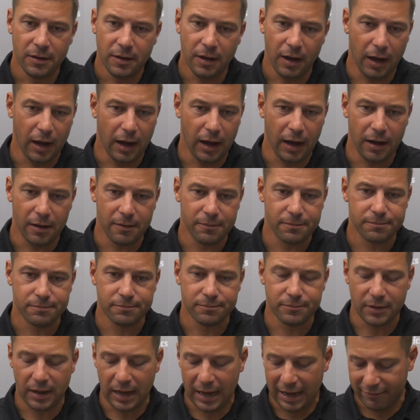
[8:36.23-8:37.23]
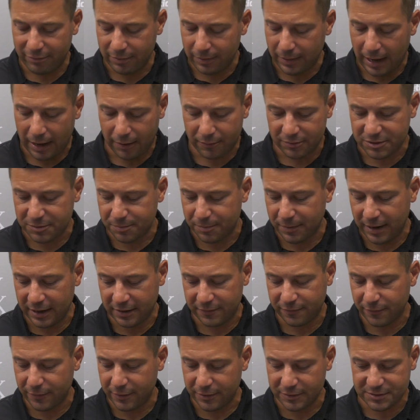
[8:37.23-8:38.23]
I have a lot of respect
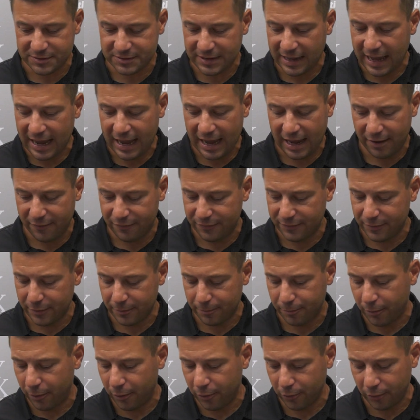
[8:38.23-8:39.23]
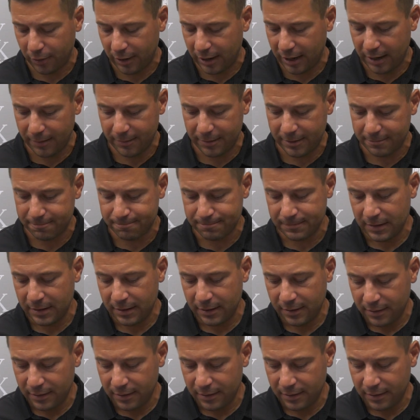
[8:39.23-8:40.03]
for their staff and their program, and